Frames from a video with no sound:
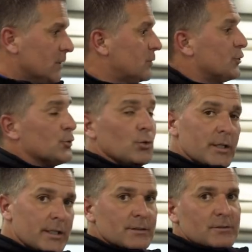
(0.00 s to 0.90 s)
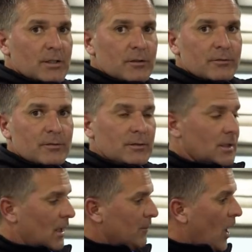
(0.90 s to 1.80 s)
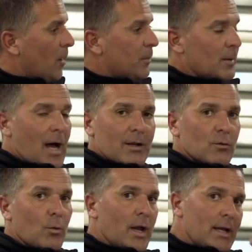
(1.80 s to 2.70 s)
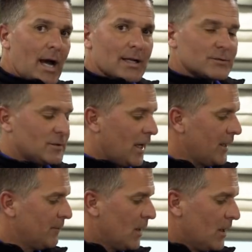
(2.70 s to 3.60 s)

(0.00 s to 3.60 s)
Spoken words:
This truly gets stuff up, out of the way, out of sight,